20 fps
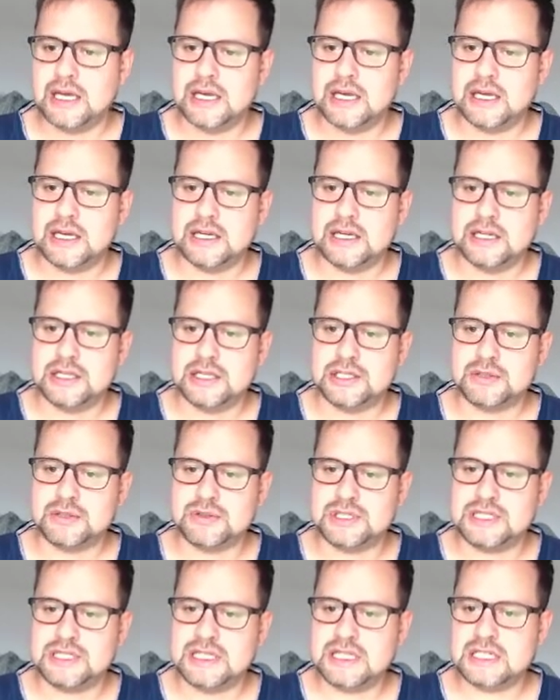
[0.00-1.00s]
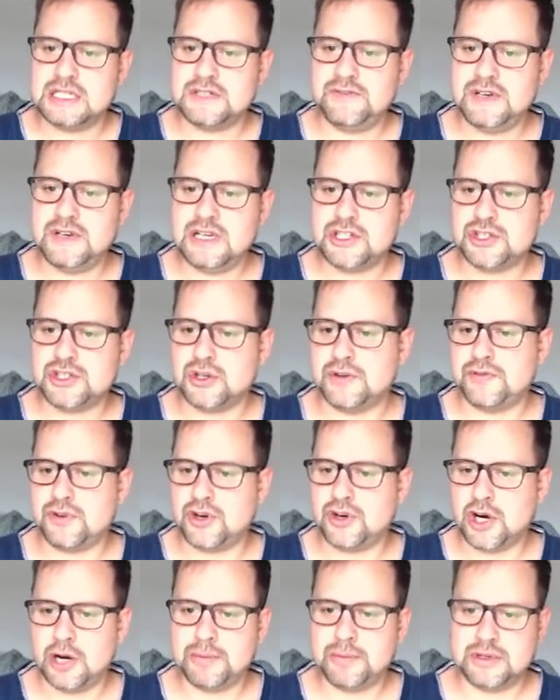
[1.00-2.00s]
So CSV is short for
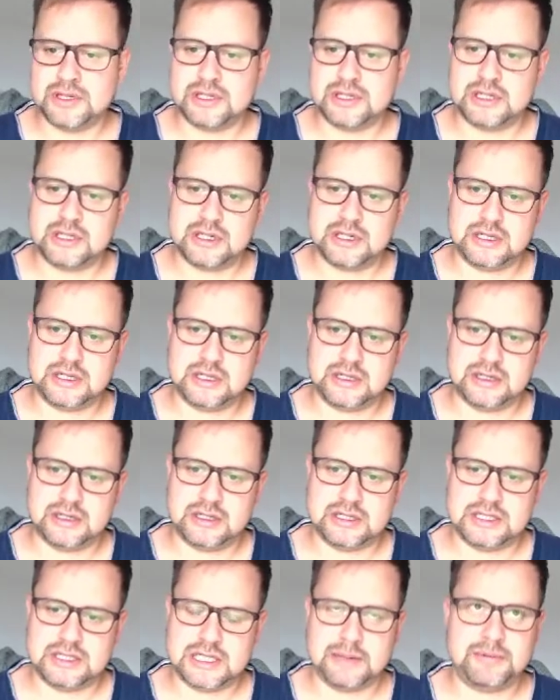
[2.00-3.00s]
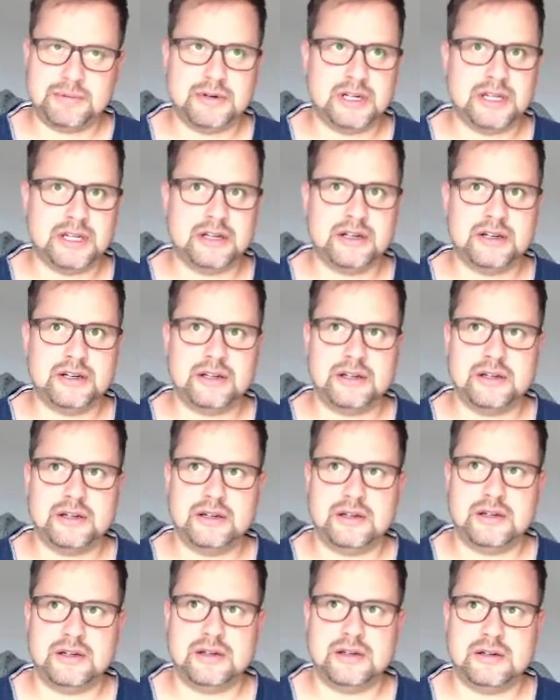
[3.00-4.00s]
comma separated.
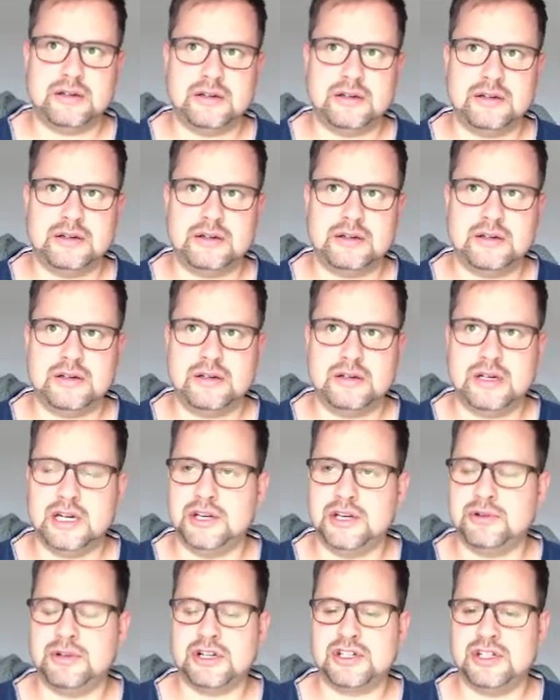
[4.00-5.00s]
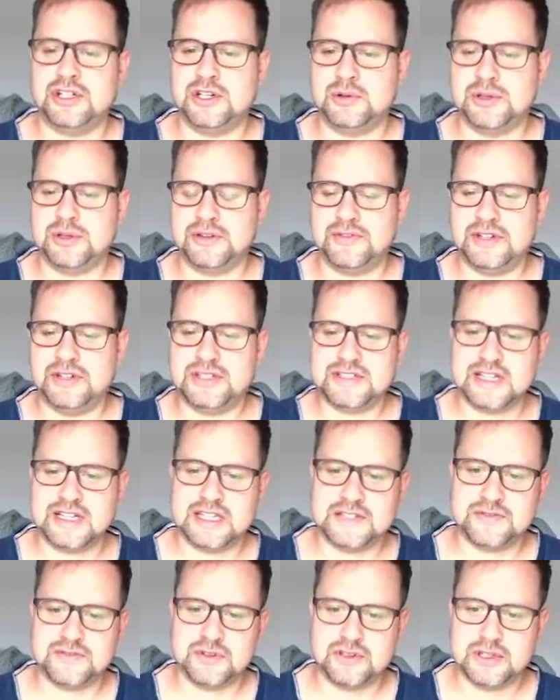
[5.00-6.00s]
I don't actually know what the V stands
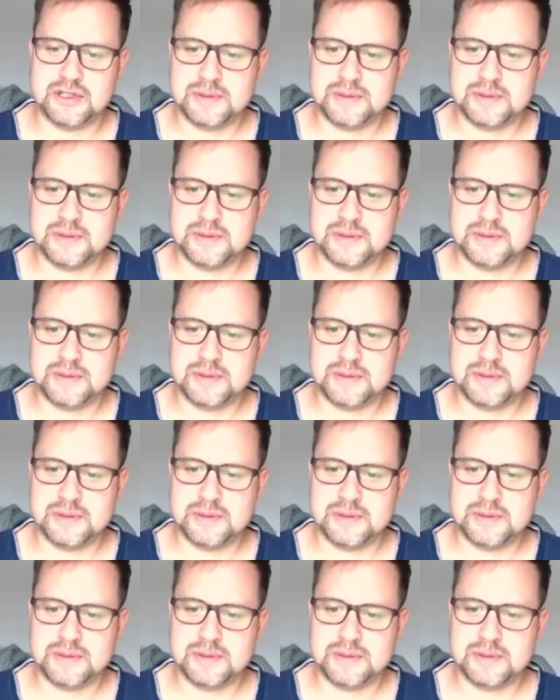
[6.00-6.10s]
for.